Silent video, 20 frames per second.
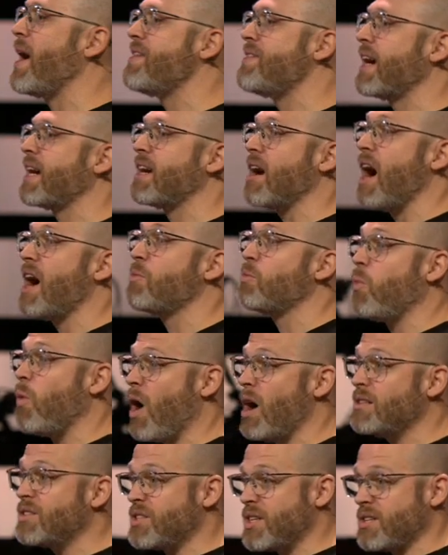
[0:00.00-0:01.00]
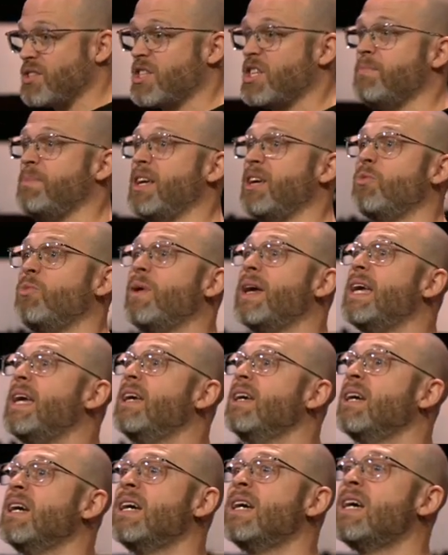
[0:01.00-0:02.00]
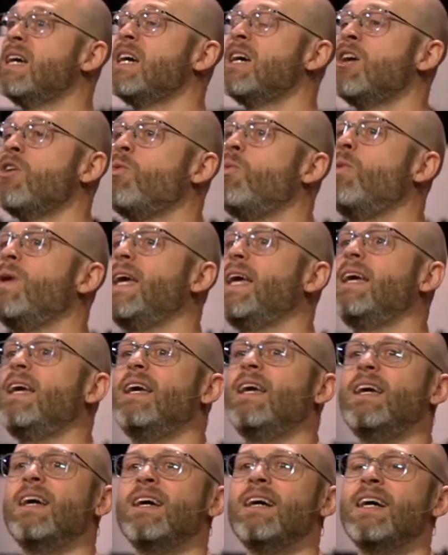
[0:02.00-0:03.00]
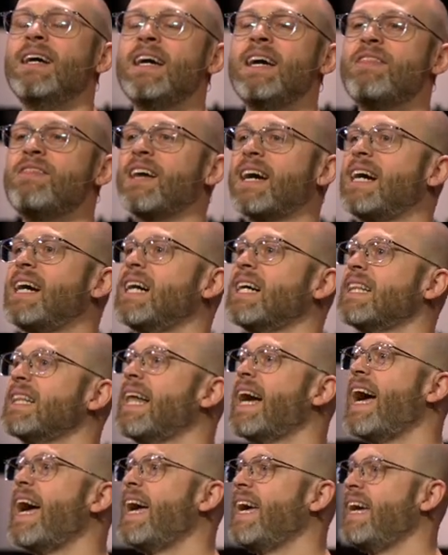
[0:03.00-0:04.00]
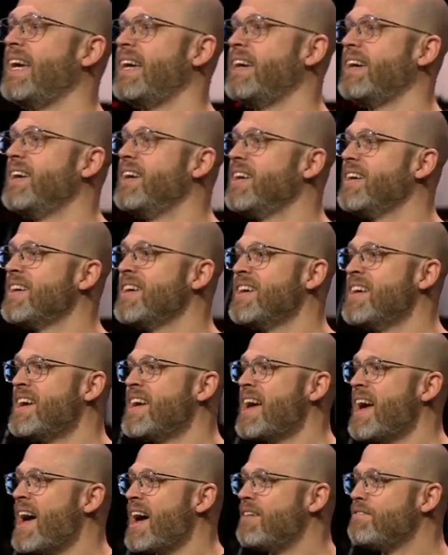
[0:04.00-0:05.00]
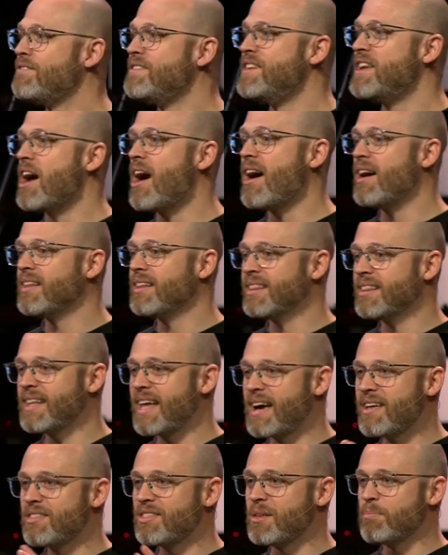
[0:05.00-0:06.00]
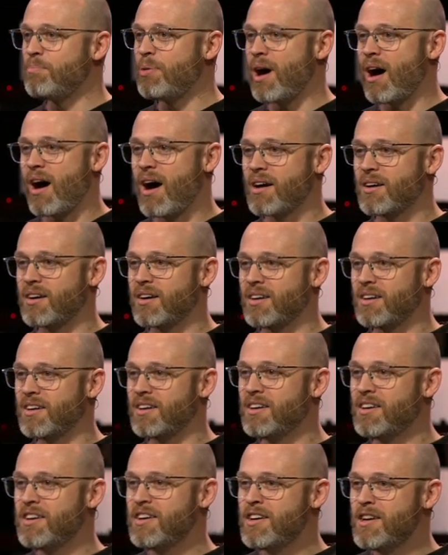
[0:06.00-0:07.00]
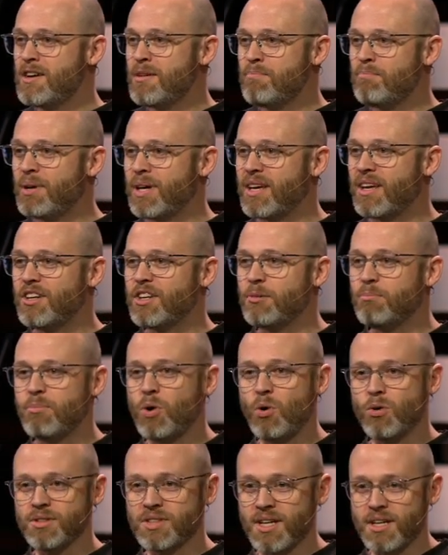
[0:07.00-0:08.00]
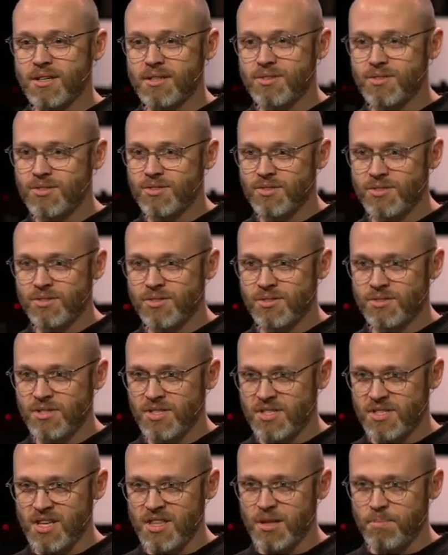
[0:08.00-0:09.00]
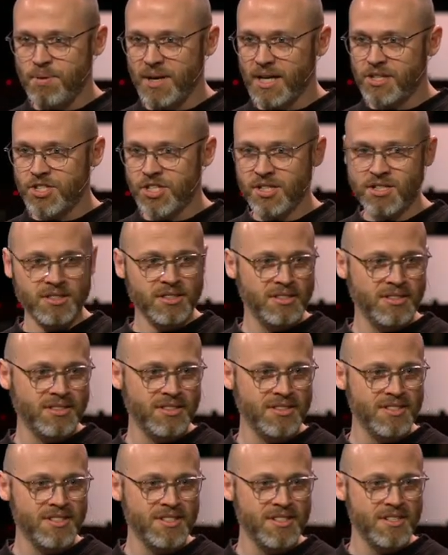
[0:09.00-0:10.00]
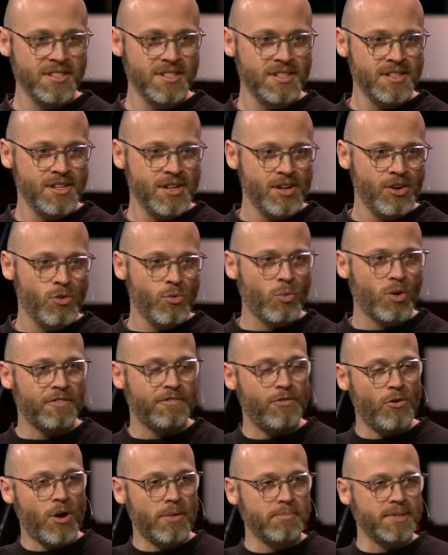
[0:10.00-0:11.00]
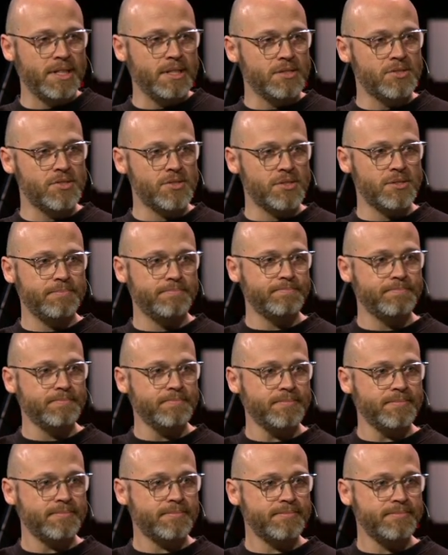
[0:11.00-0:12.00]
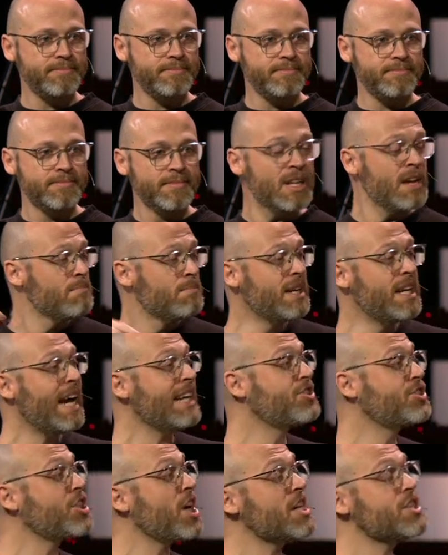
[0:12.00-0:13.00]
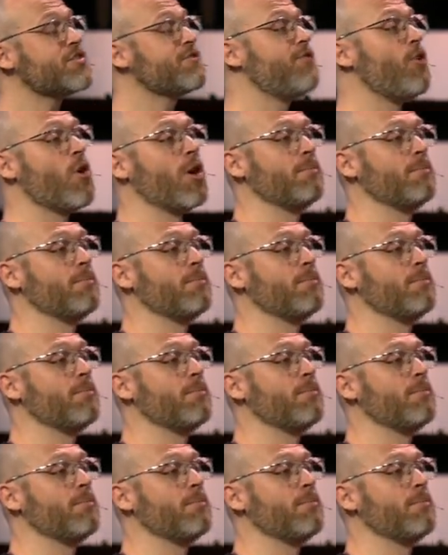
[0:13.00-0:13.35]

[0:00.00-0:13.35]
the way that God wants us to be. We, the clay, have not let the potter begin to mold us. You see the picture? We're formless. But not just